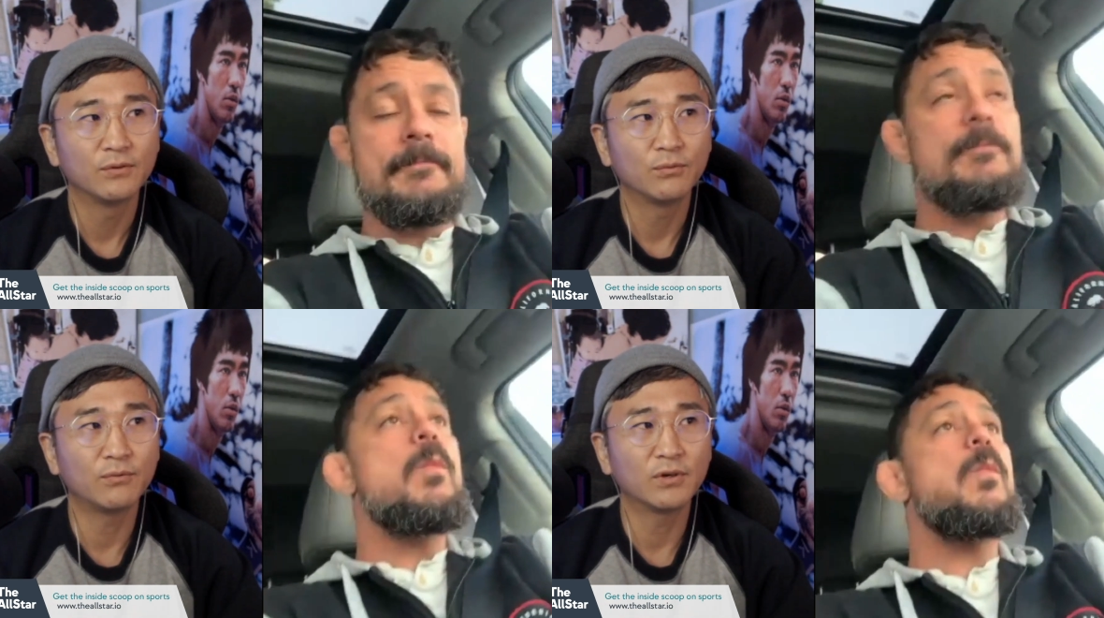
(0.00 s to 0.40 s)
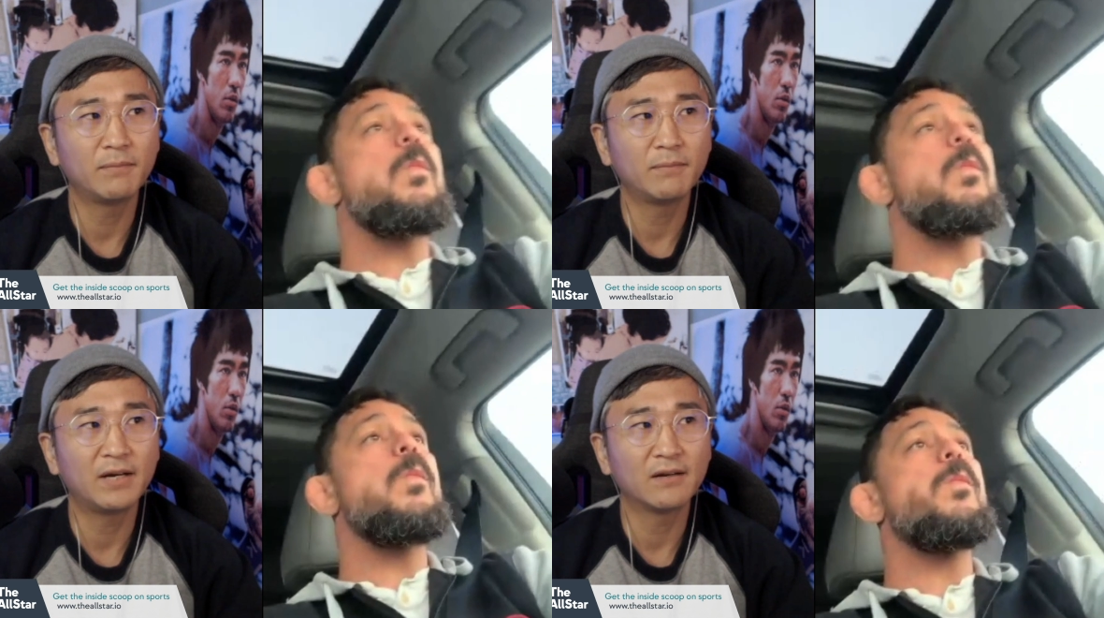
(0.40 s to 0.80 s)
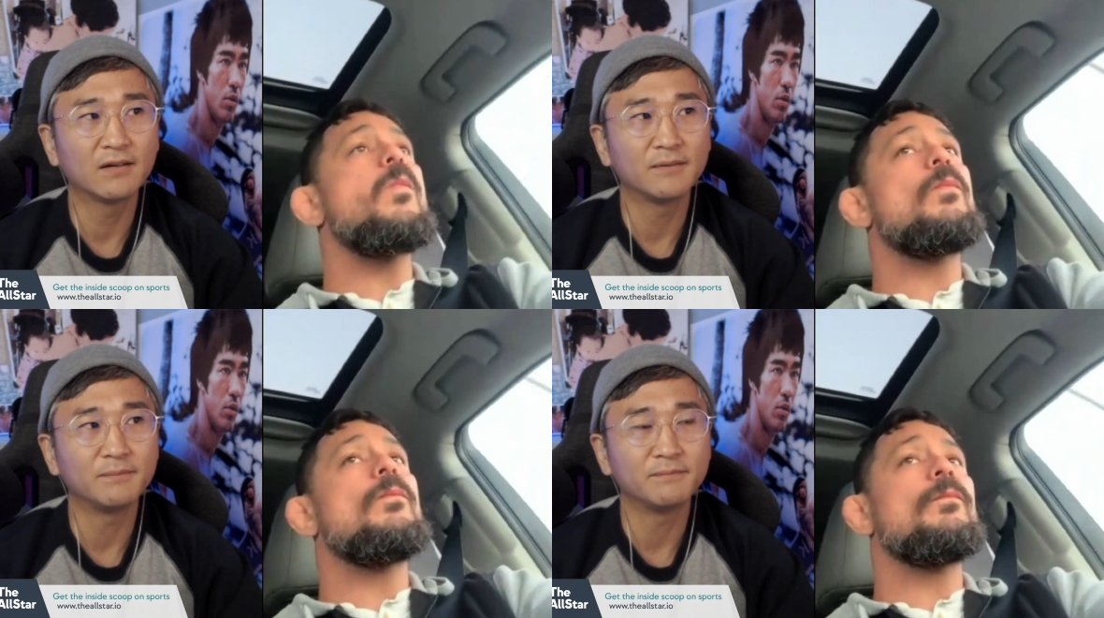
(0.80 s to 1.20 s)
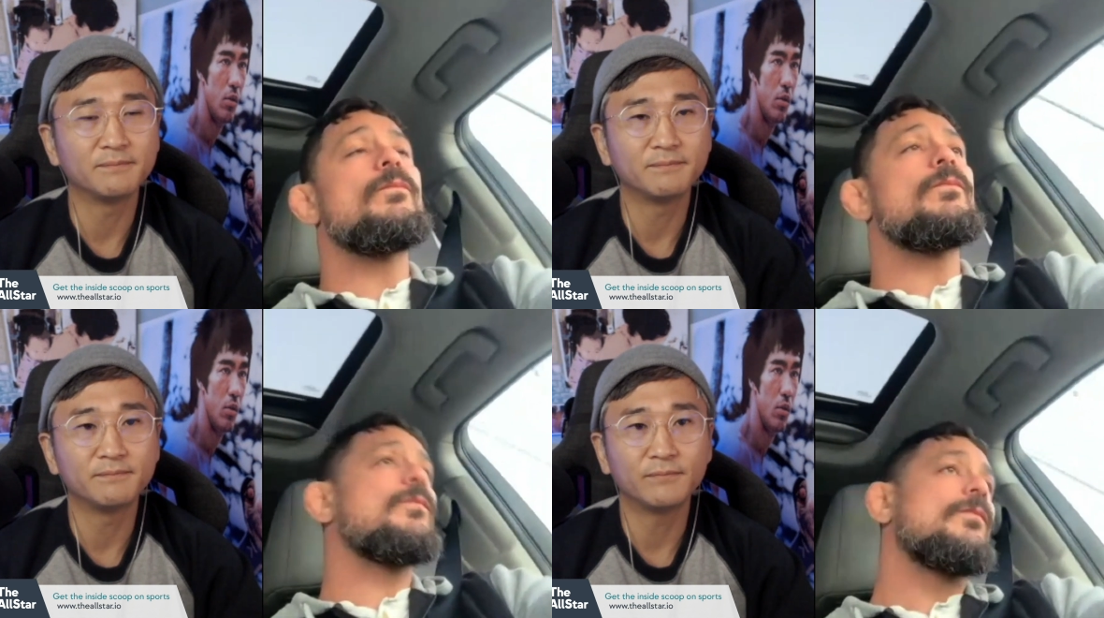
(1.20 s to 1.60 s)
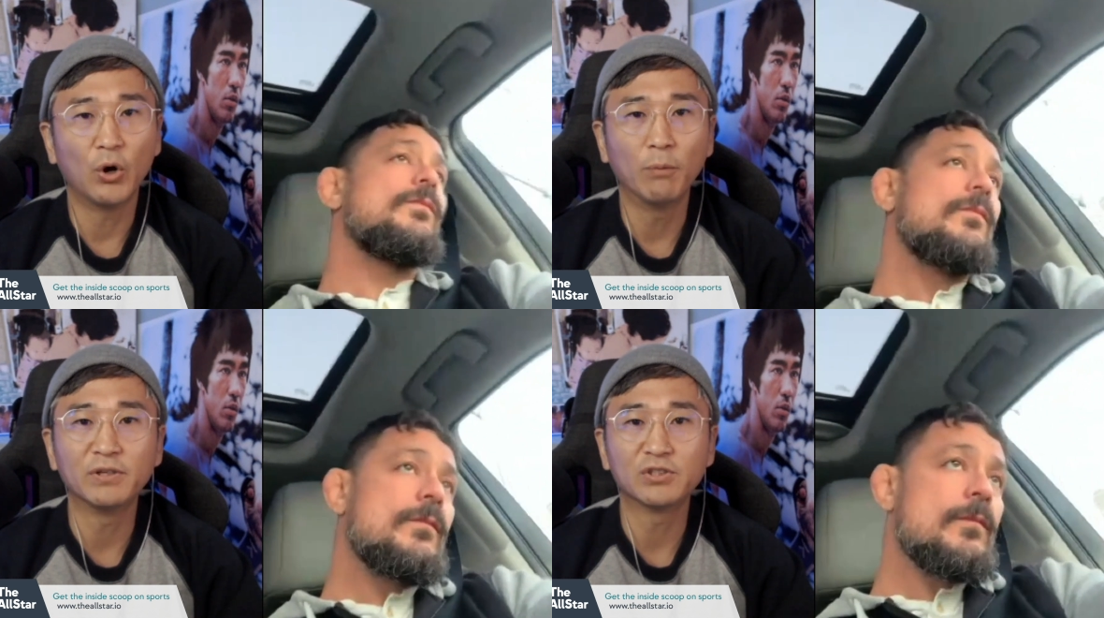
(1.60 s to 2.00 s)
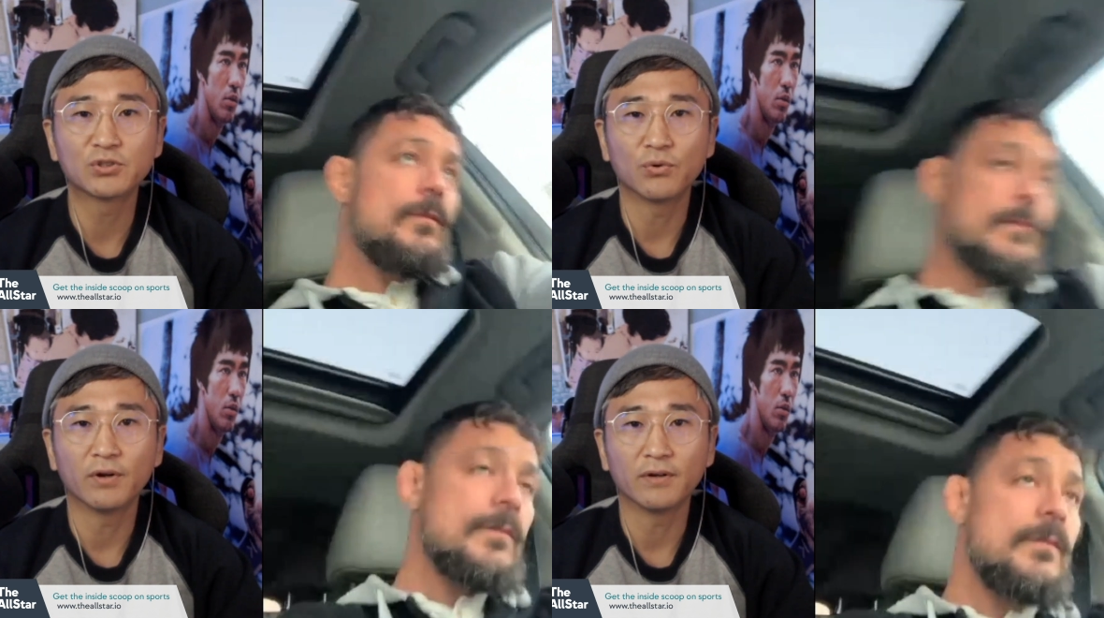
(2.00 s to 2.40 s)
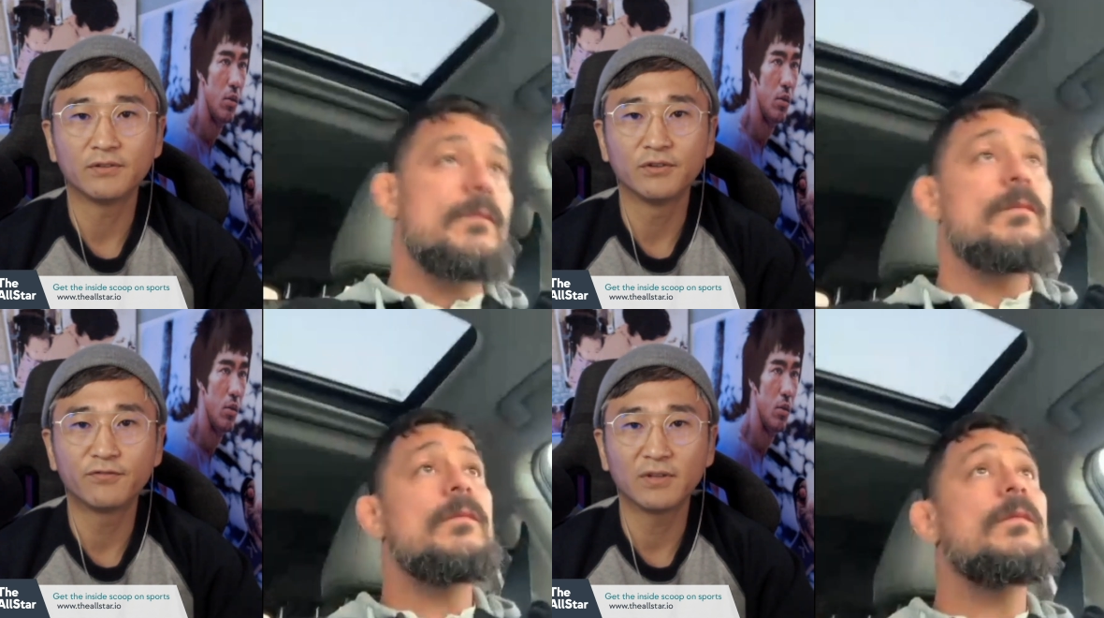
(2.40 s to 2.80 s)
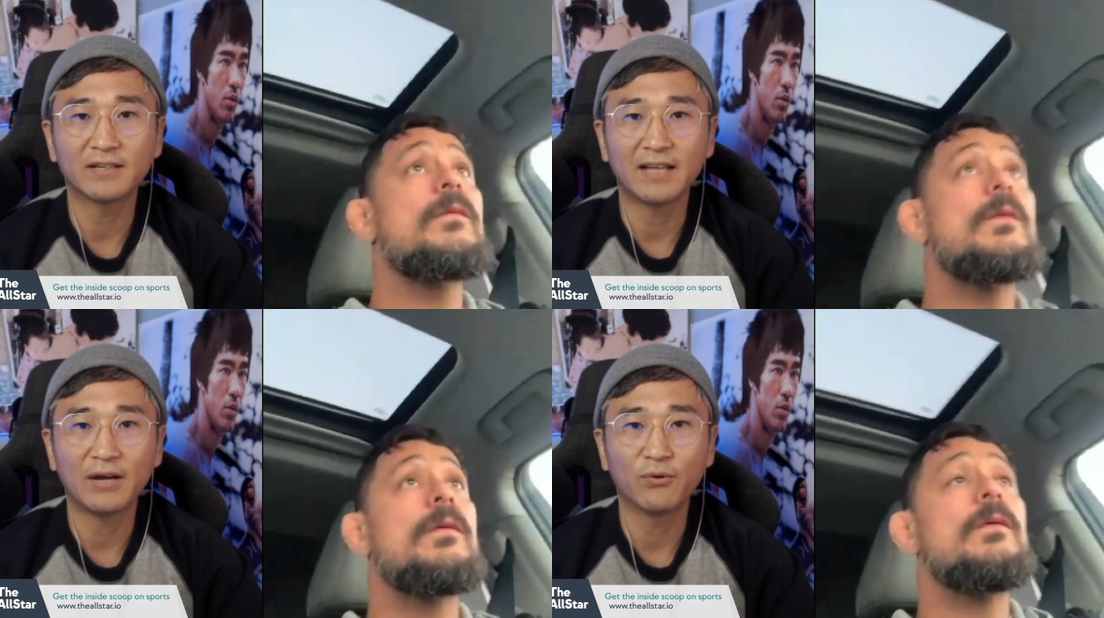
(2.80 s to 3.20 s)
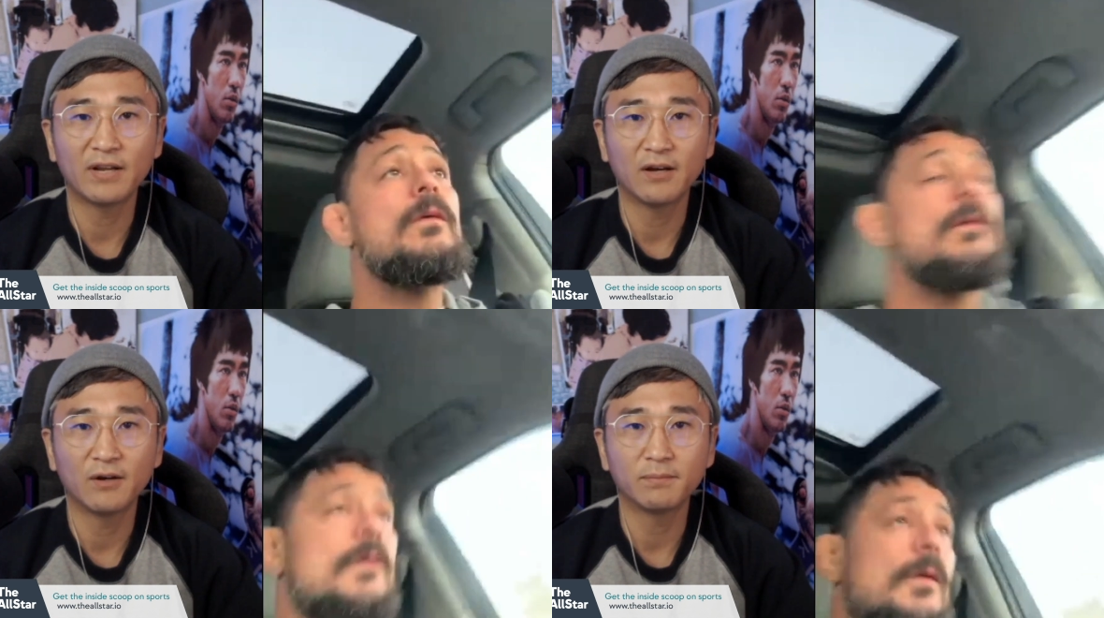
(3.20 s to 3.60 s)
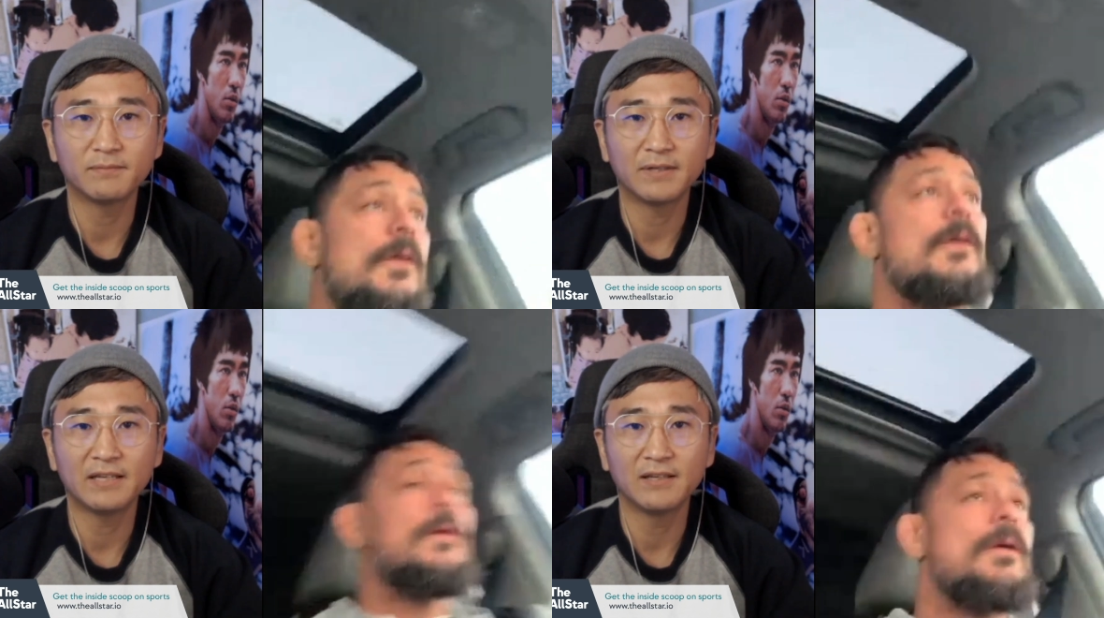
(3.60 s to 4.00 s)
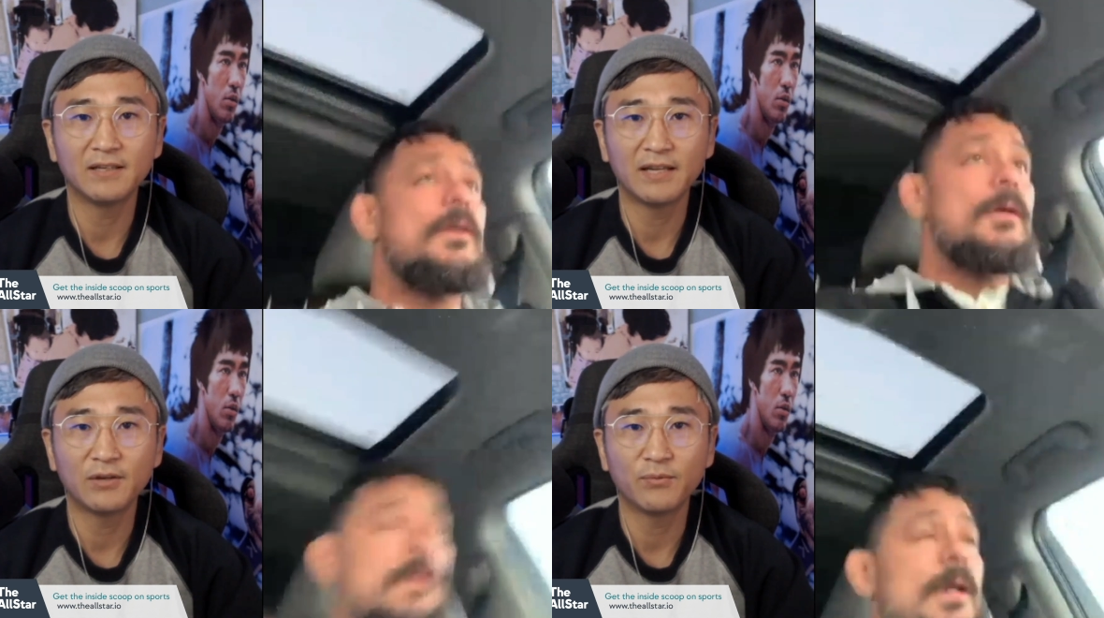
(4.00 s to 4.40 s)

Speaker 1: What what about um, open scoring? Do you feel like that would help in, in any